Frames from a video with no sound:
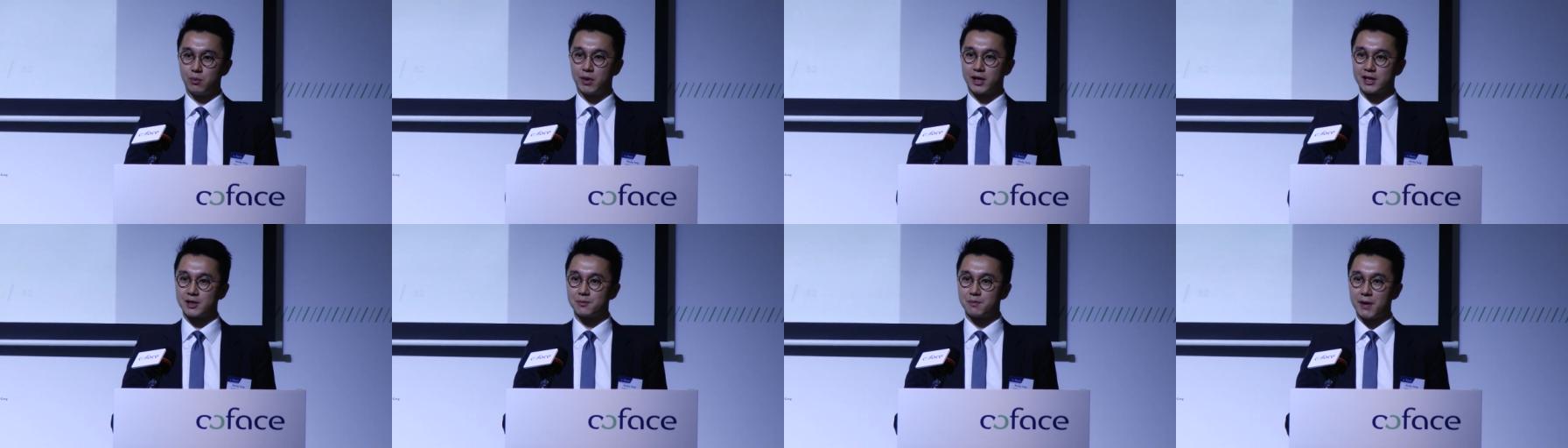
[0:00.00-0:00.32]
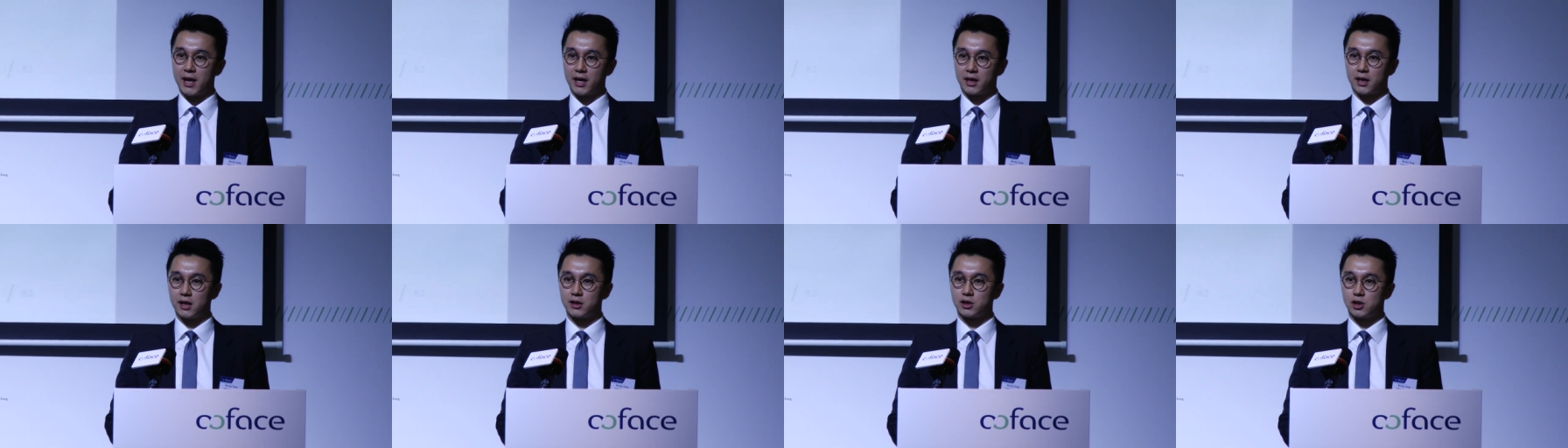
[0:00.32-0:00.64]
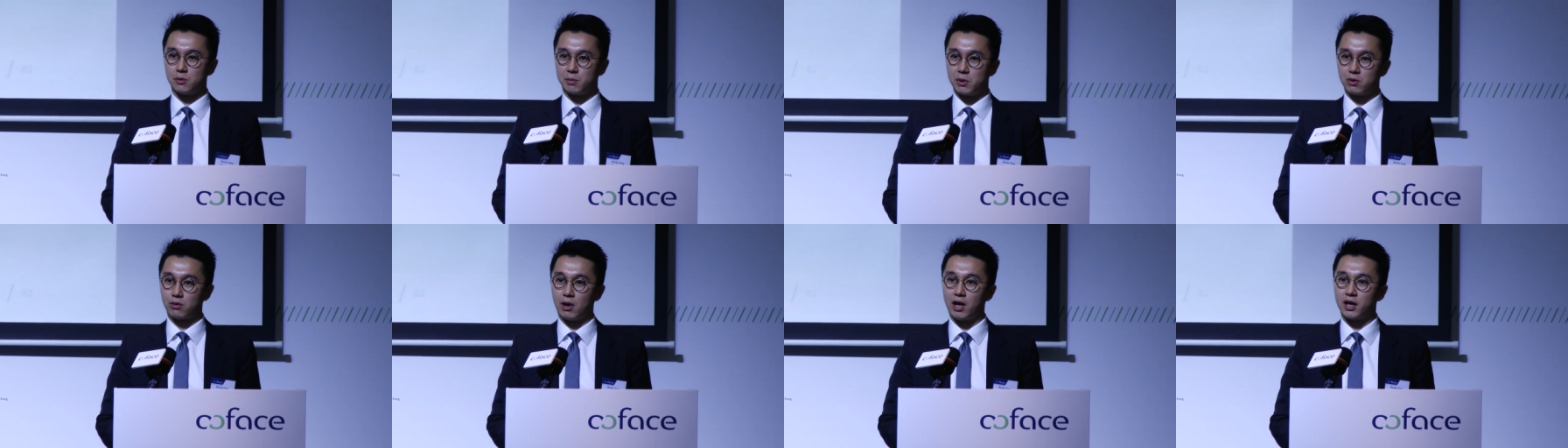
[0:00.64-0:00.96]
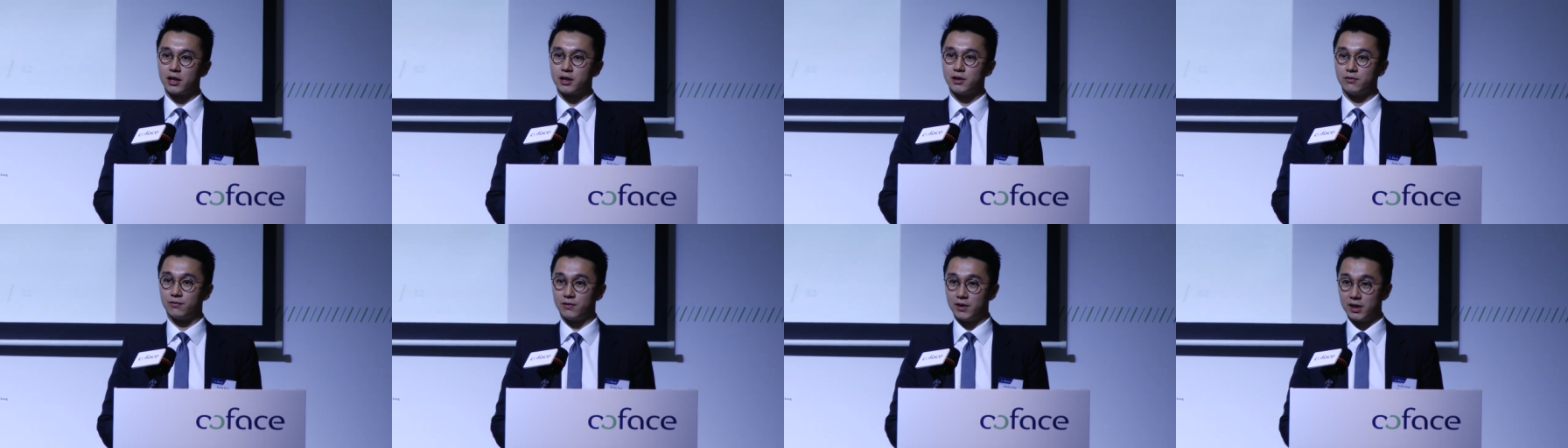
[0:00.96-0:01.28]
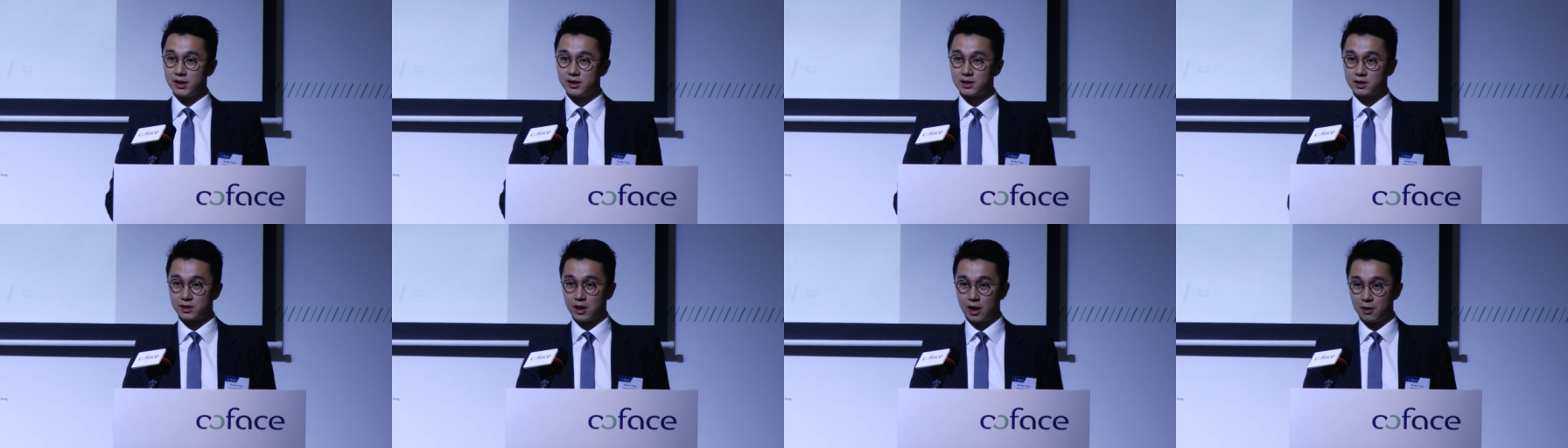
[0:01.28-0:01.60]
we expect it to be
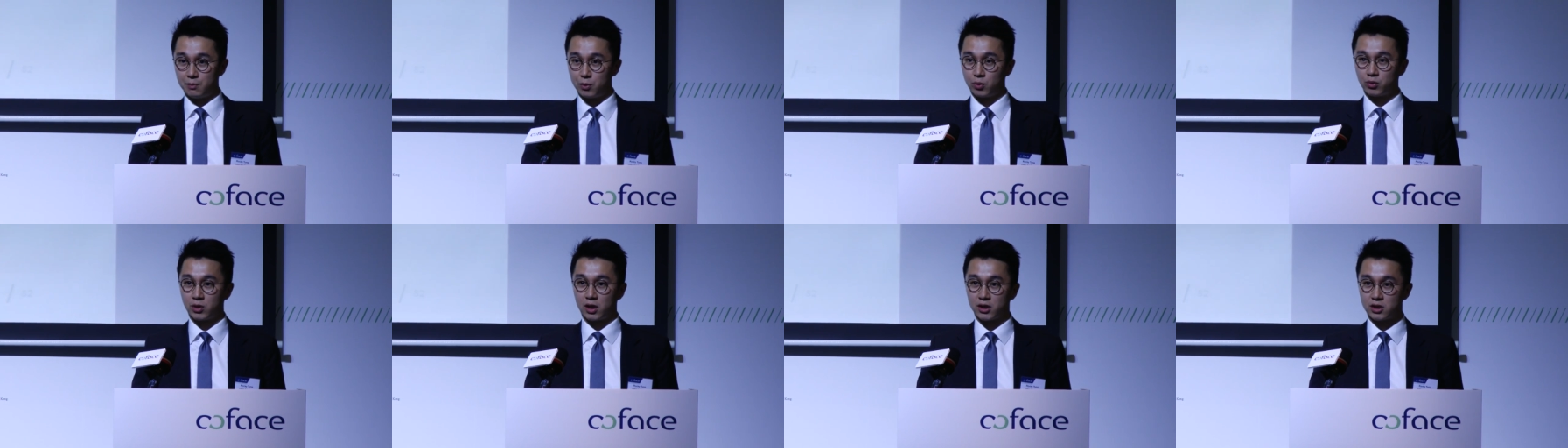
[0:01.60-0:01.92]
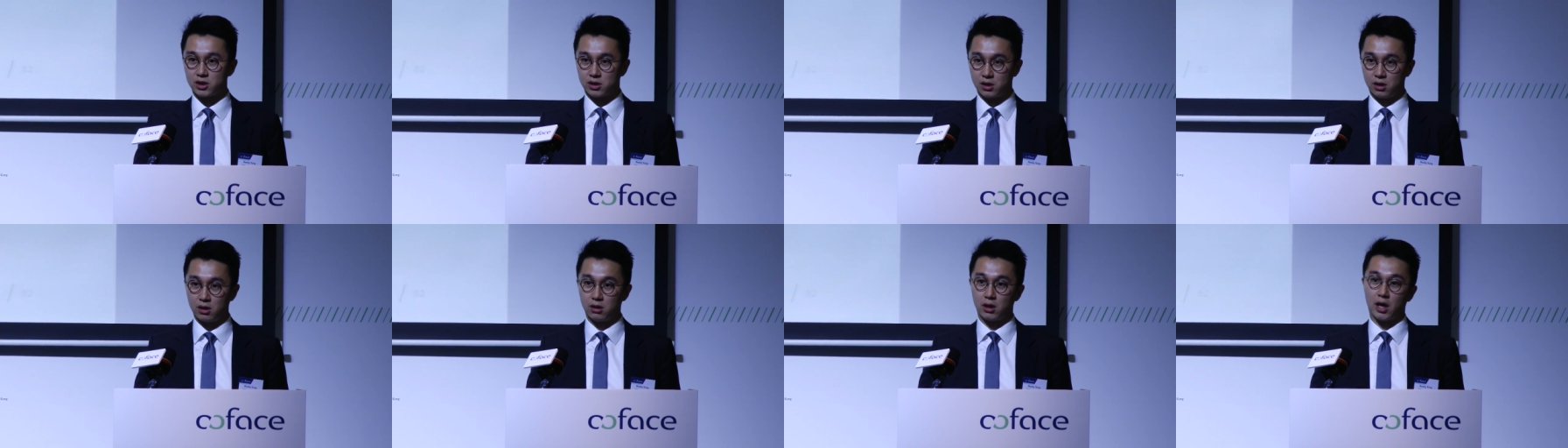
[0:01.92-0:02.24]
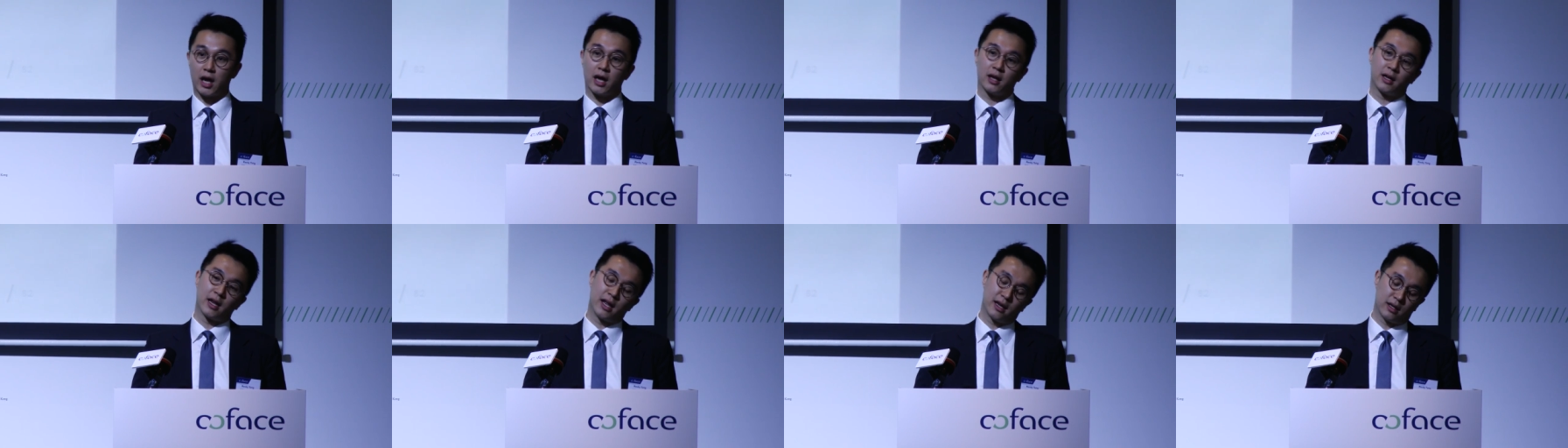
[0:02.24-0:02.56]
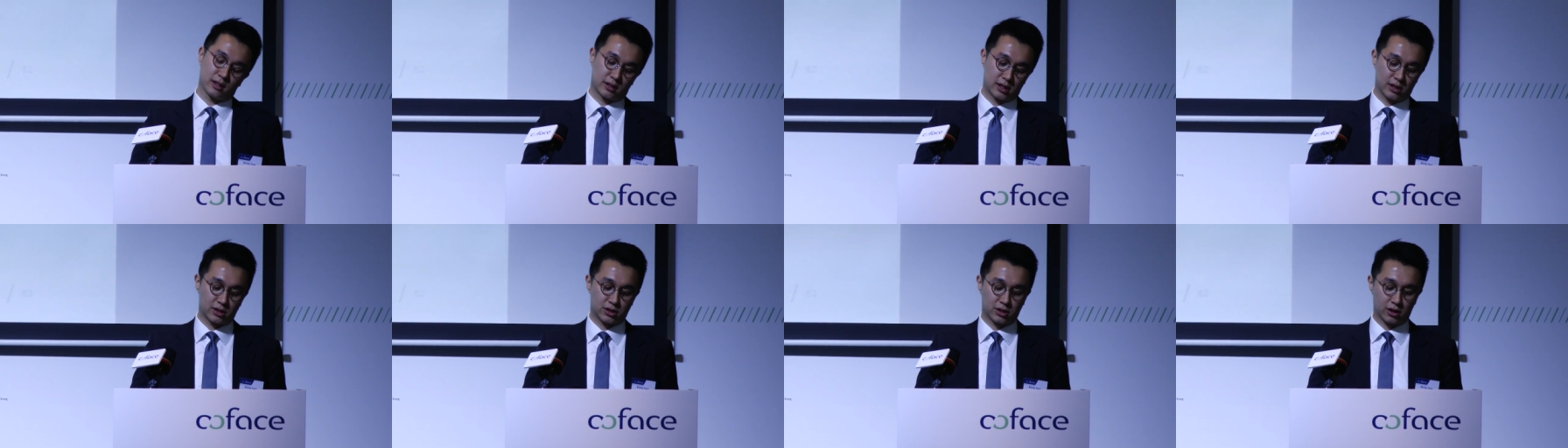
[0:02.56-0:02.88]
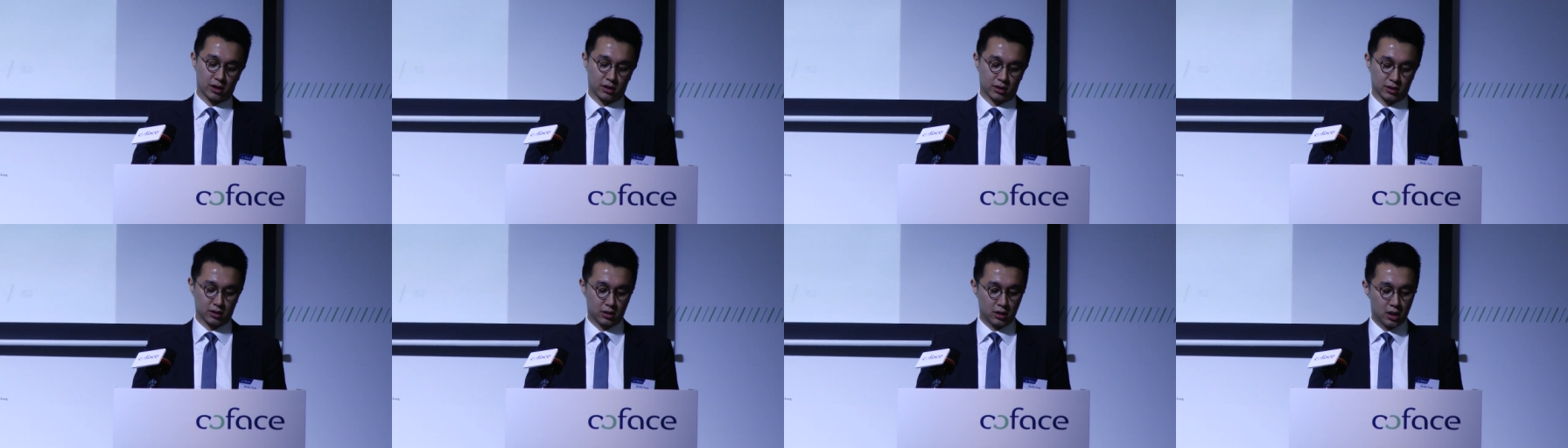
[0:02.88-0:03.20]
relatively stable next year and this
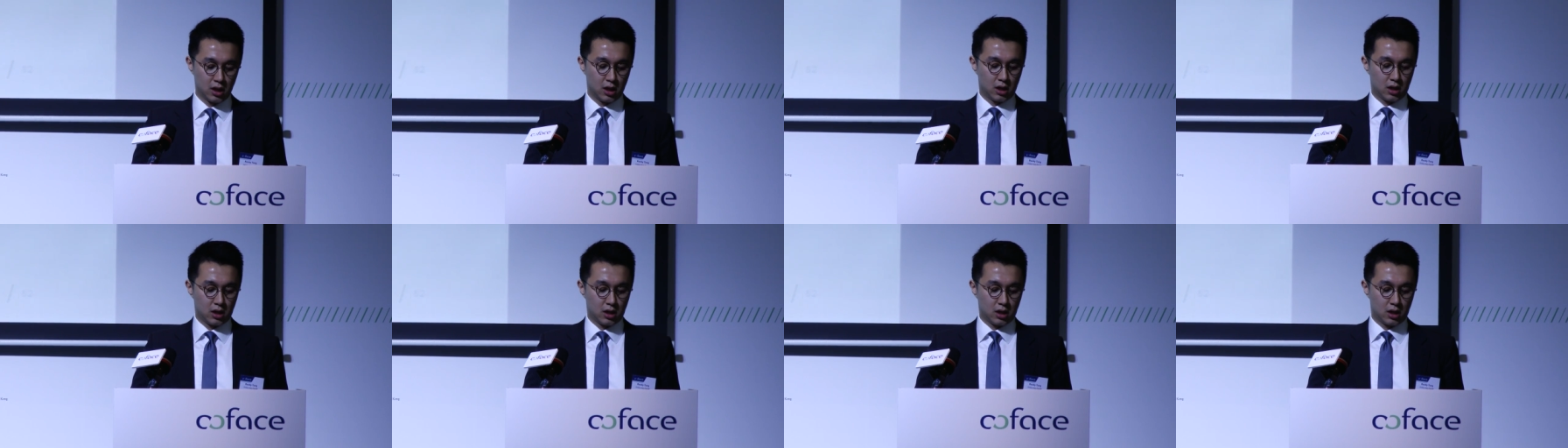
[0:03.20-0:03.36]
year.